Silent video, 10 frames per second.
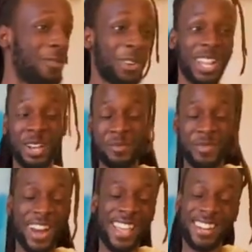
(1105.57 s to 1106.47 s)
I feel like a
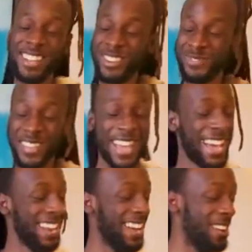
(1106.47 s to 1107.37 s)
brand new
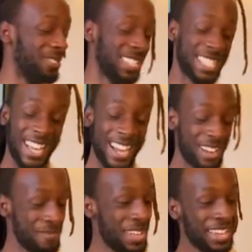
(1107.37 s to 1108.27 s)
man every time.
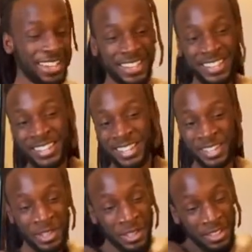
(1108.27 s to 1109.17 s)

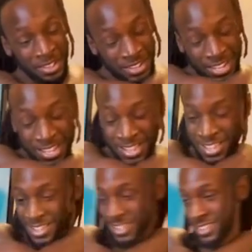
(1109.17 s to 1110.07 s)
That's
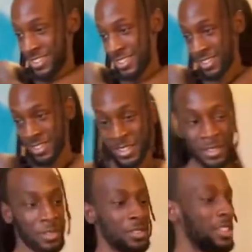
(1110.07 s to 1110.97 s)
awesome. Thank you so
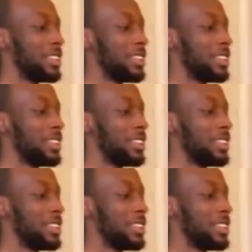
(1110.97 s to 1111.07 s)
much.